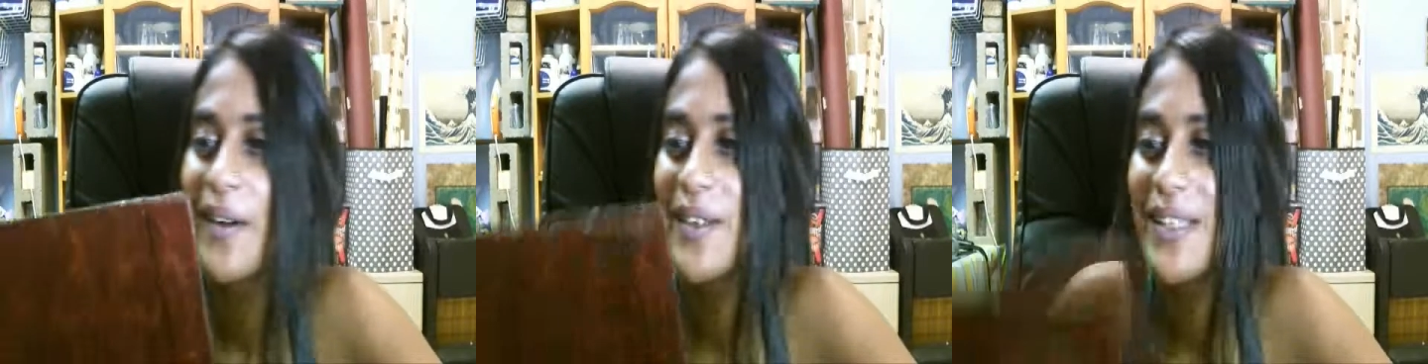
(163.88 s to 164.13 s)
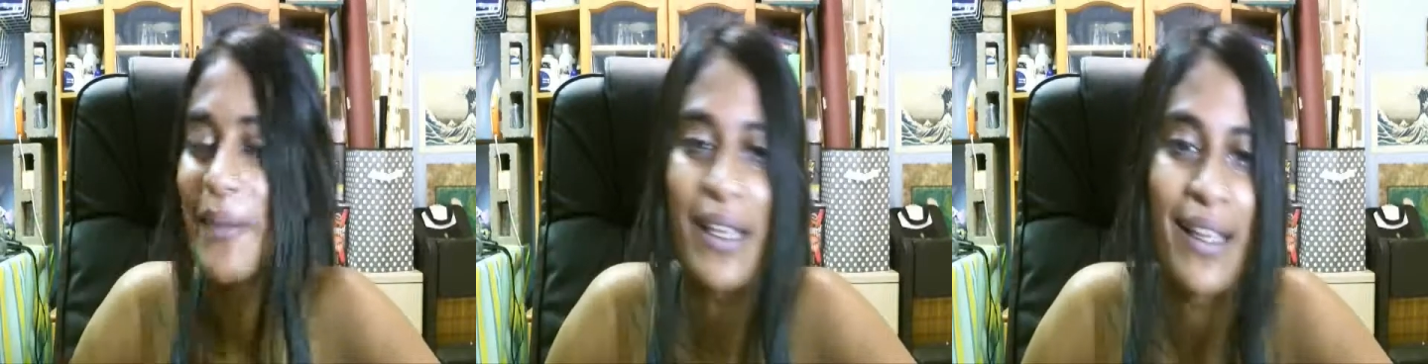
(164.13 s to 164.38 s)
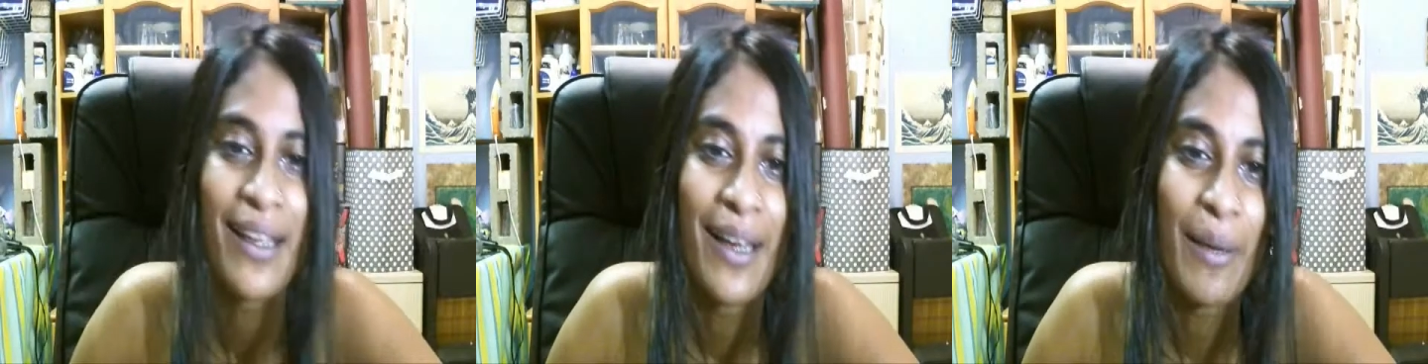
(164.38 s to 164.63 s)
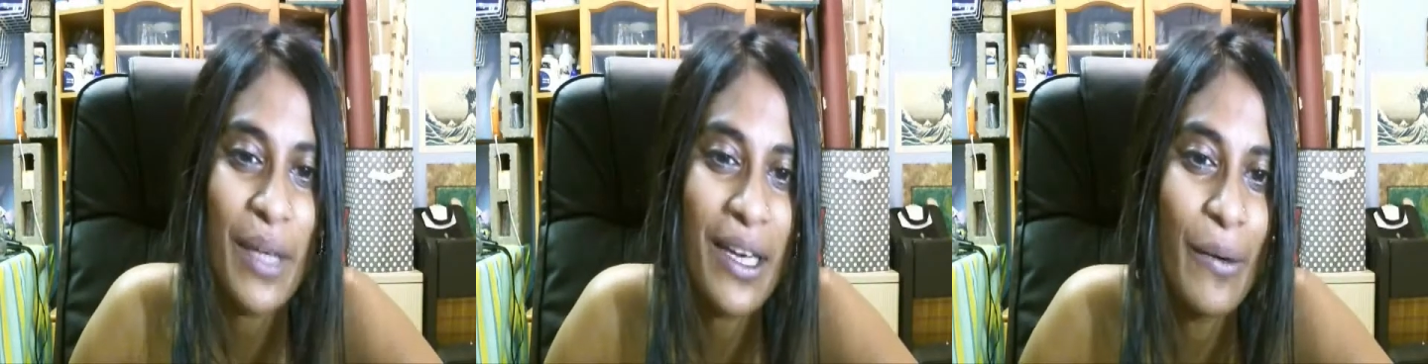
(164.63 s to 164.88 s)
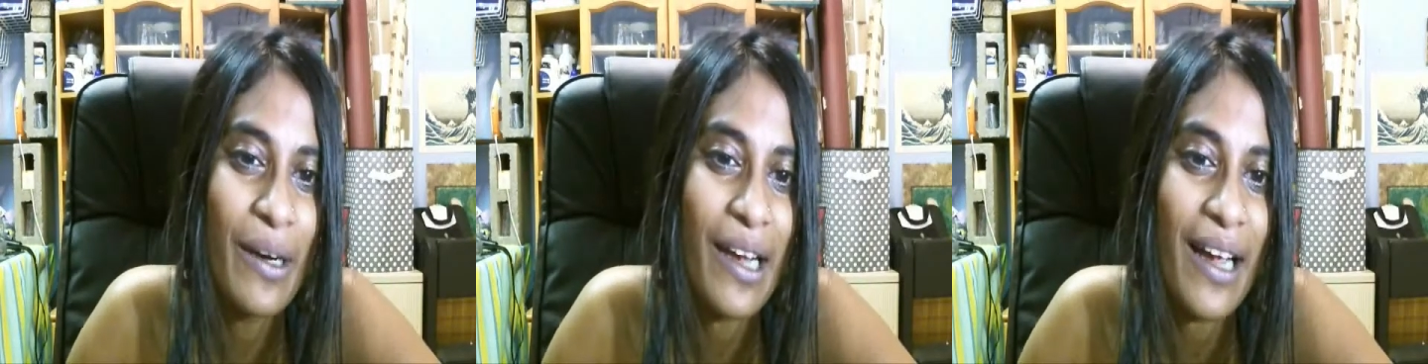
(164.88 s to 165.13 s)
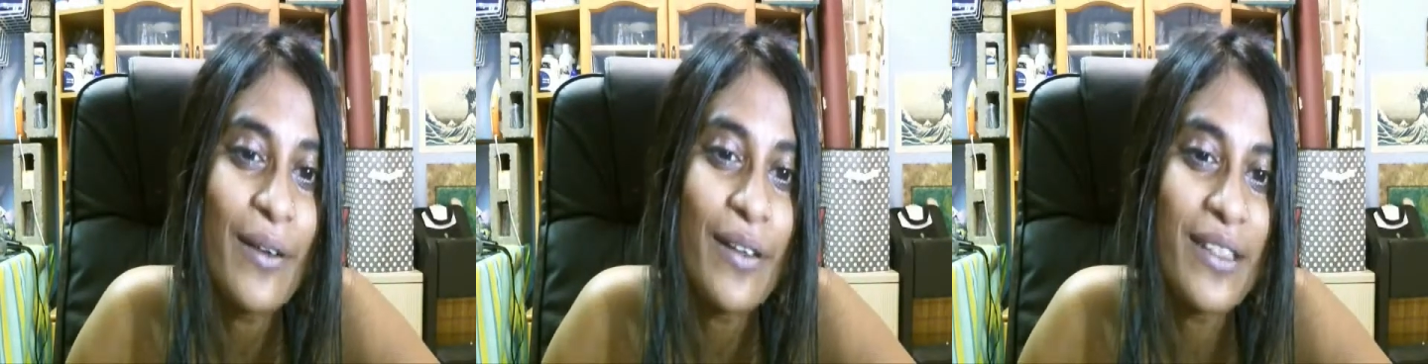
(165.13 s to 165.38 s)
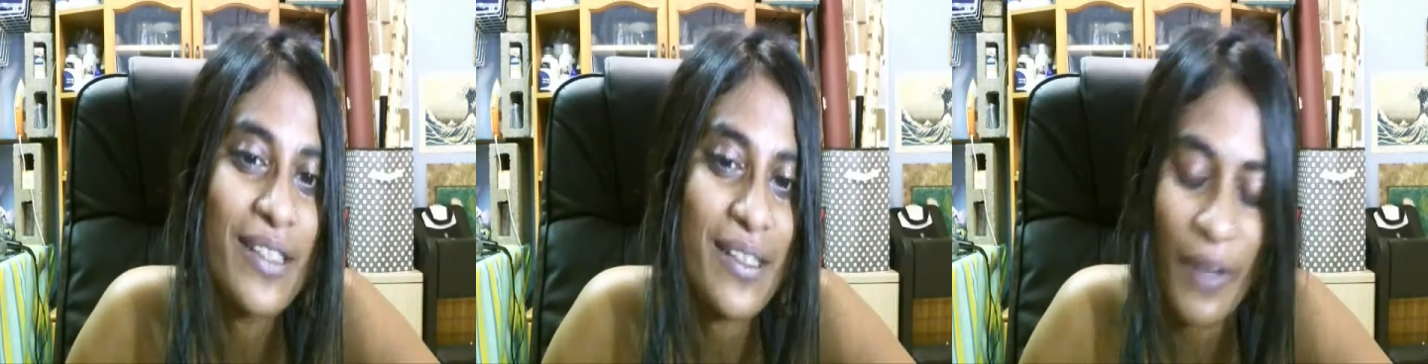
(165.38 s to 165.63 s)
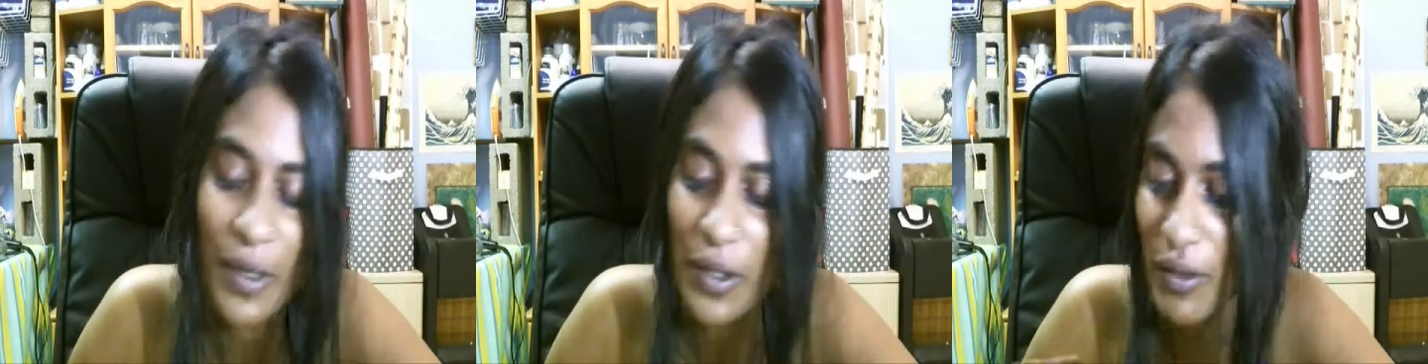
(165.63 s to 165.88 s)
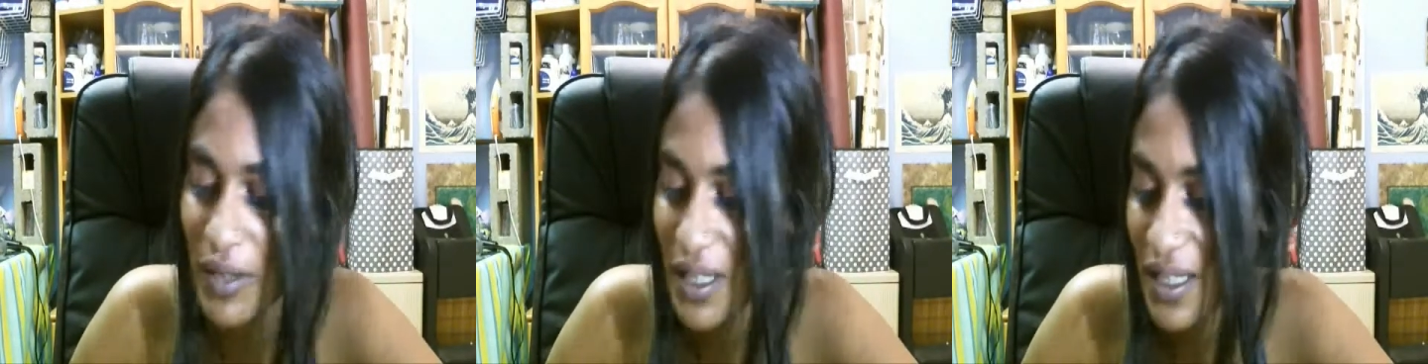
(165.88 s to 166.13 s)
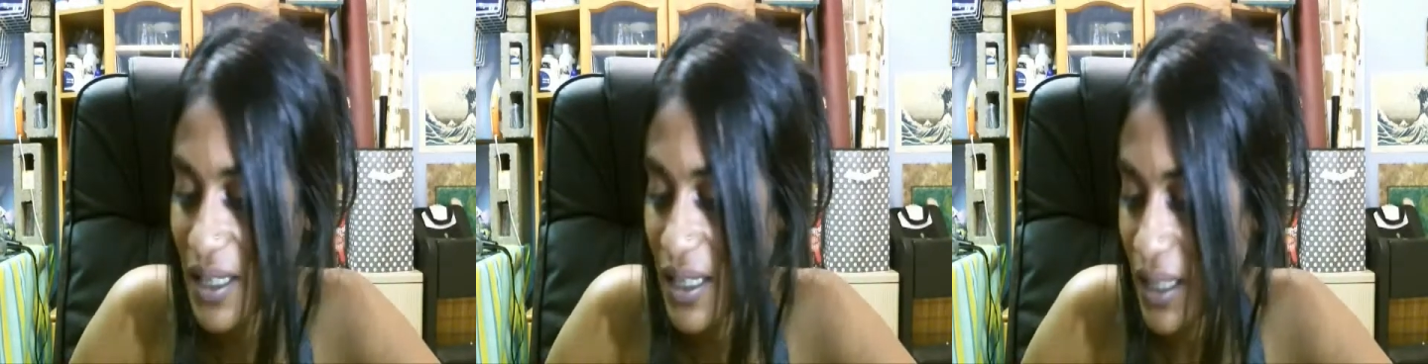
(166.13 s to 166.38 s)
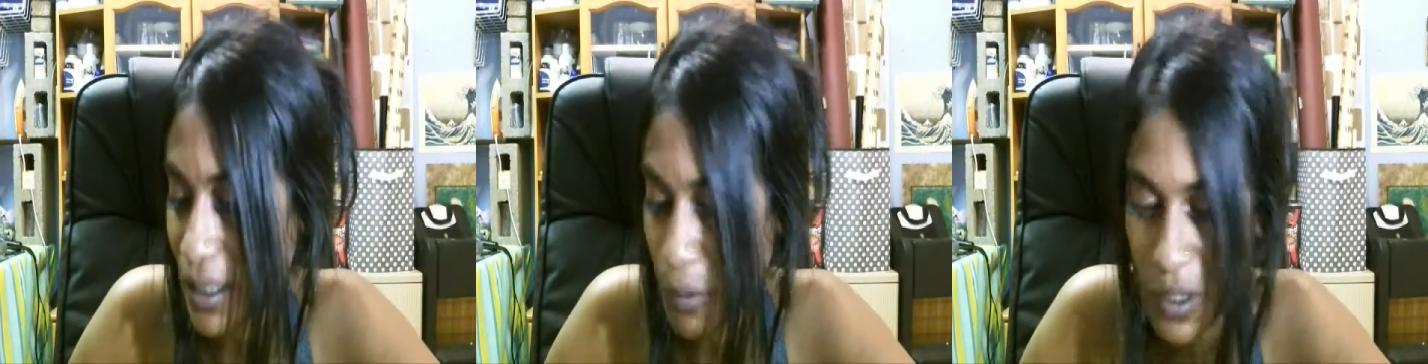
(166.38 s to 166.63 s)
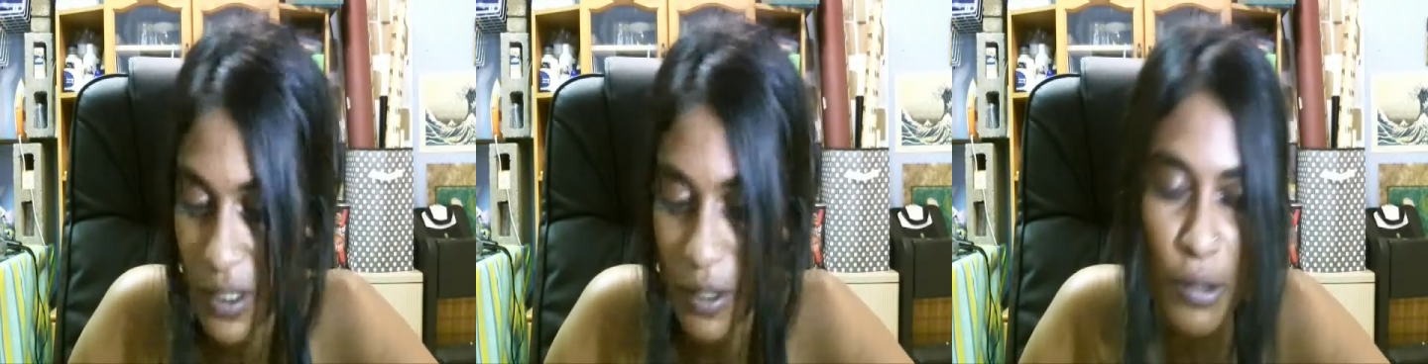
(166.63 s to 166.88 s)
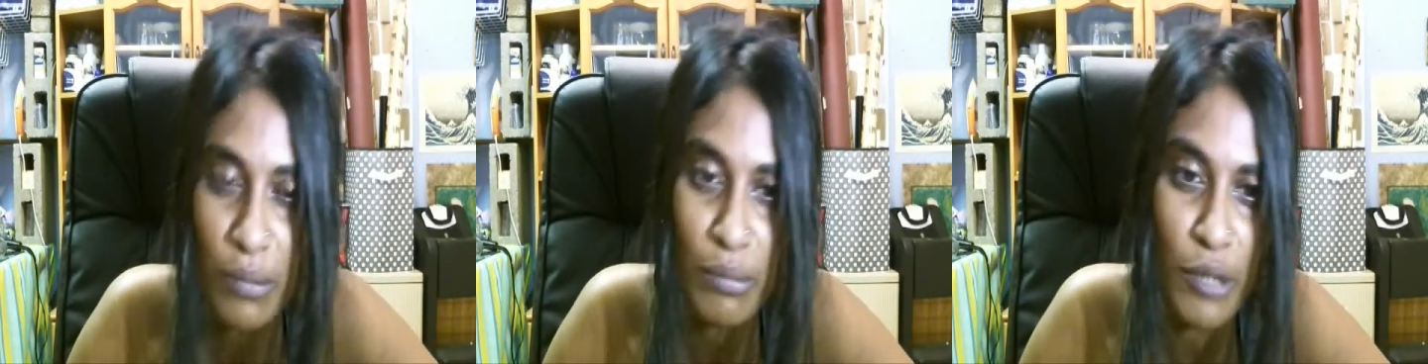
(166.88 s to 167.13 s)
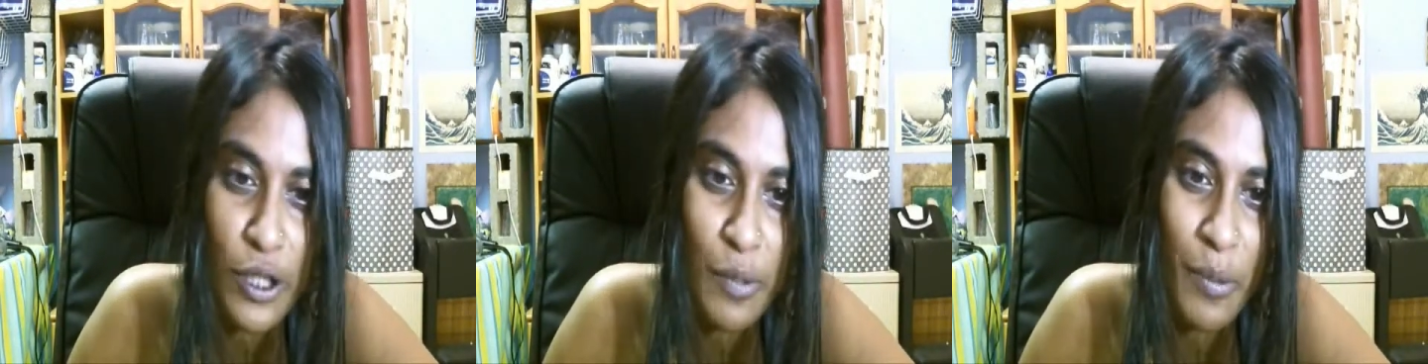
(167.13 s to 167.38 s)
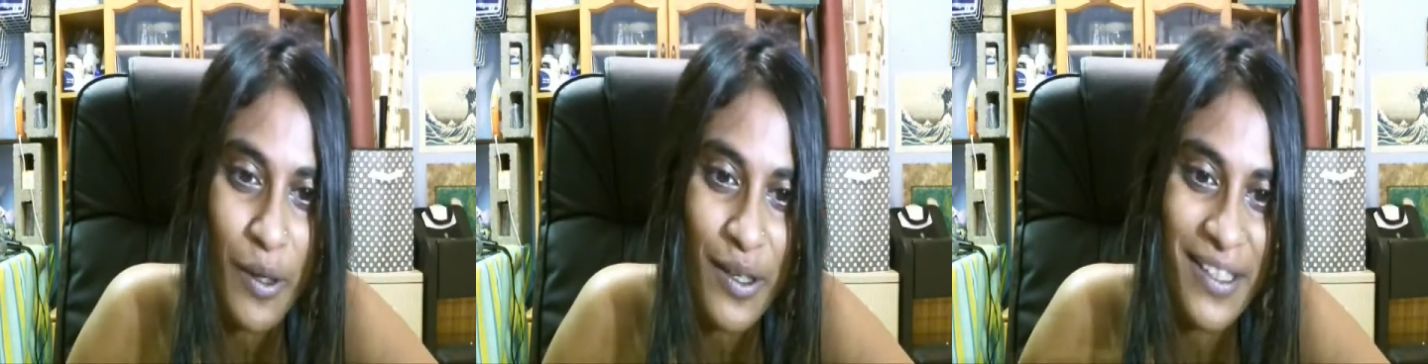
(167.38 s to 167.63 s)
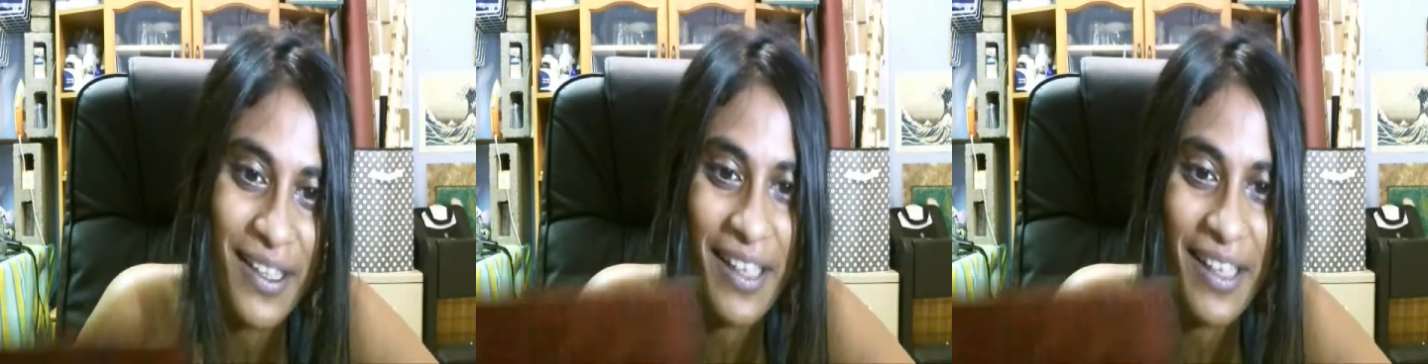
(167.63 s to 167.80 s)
or something. But anyway, I only just found out recently that it wasn't called Mod Podge,